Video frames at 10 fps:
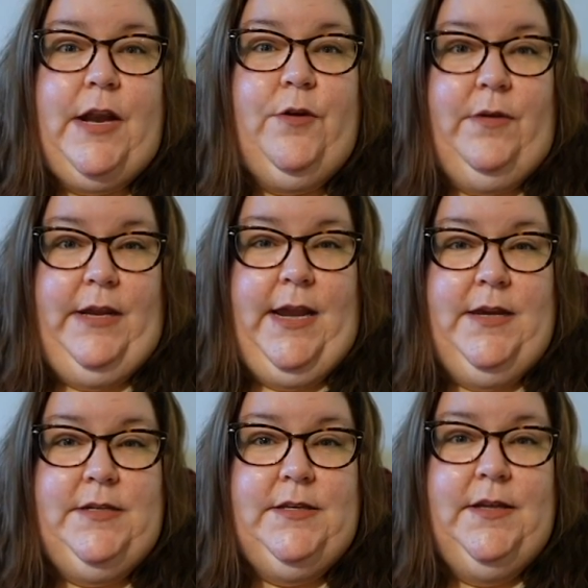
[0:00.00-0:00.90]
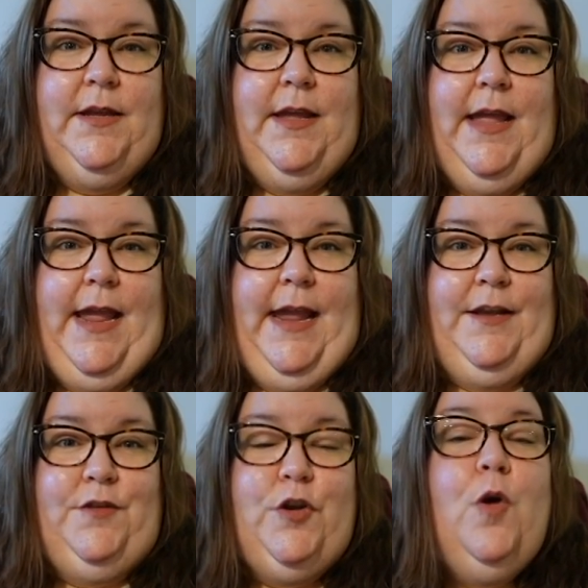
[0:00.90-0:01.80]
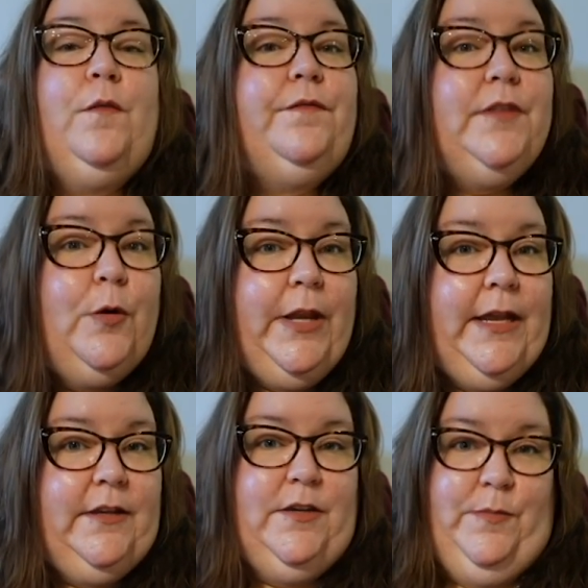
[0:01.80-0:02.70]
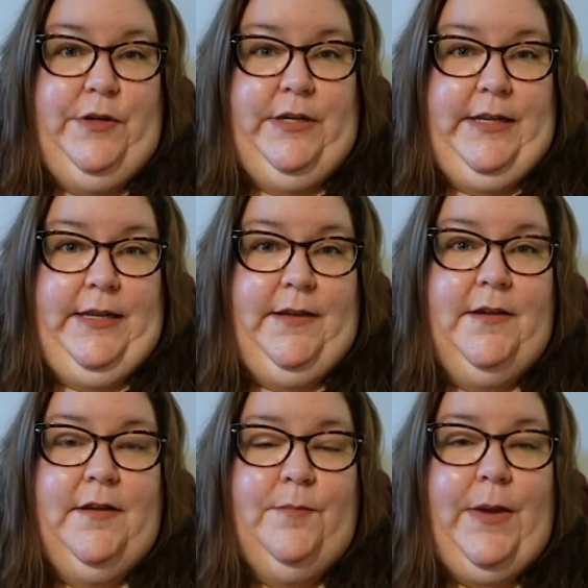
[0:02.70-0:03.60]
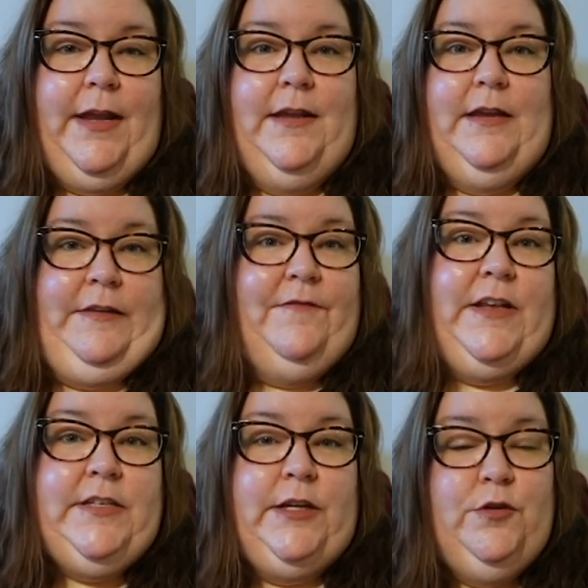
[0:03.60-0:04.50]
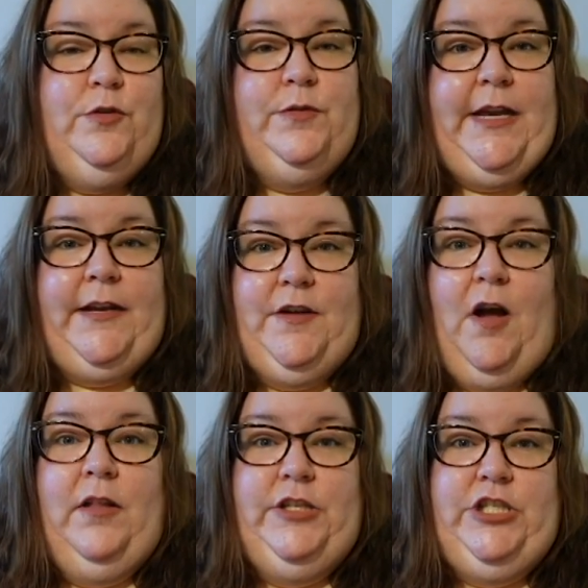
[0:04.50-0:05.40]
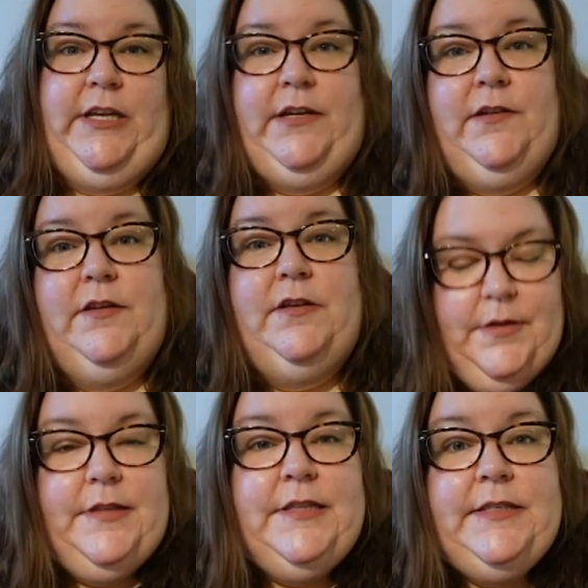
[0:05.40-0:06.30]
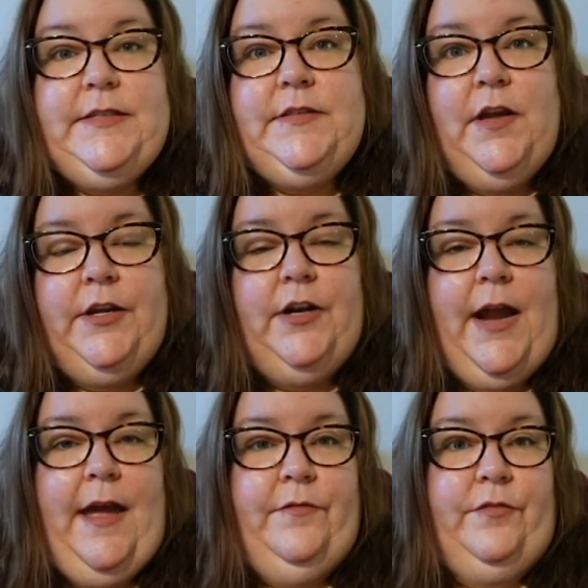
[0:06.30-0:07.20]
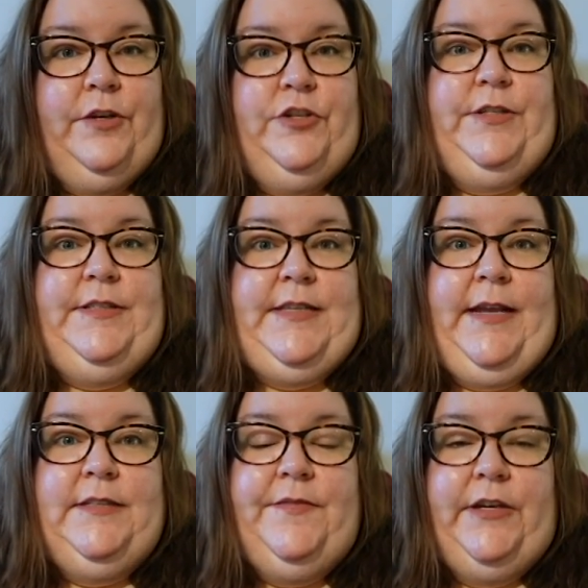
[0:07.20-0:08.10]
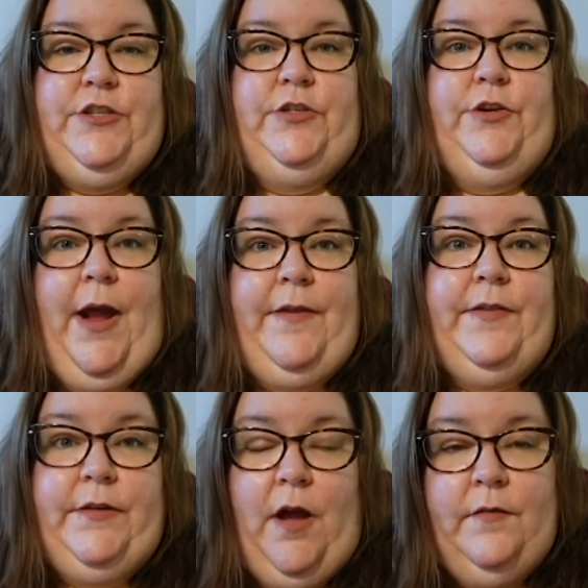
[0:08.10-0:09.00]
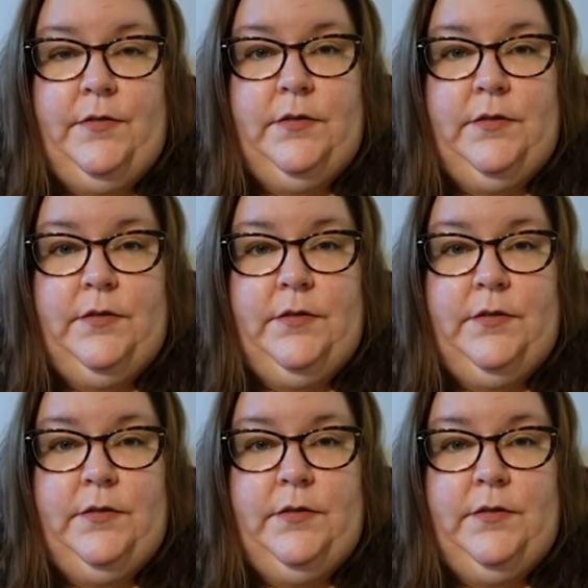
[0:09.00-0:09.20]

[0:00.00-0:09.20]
that create a no floating community by inventing new technology. This is not your average science fiction graphic novel.